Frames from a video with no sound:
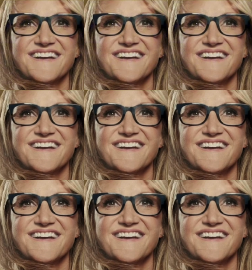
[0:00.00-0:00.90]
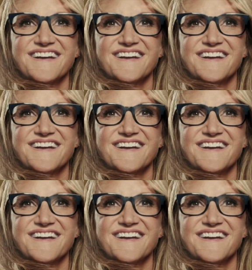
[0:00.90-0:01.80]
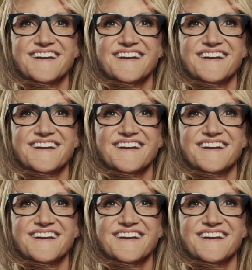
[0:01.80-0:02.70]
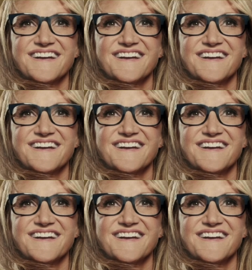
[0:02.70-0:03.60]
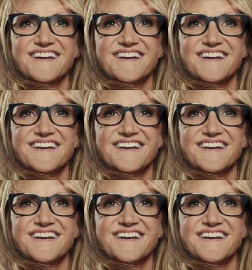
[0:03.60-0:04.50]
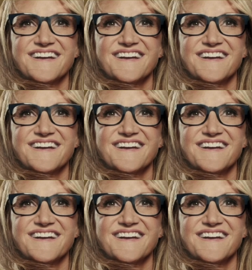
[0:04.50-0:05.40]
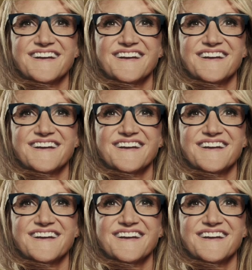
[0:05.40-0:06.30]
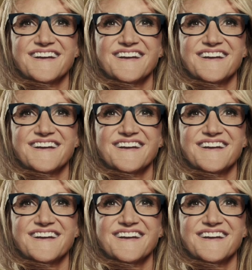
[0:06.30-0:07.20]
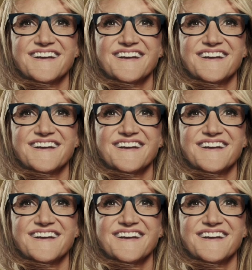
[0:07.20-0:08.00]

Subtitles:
[no speech]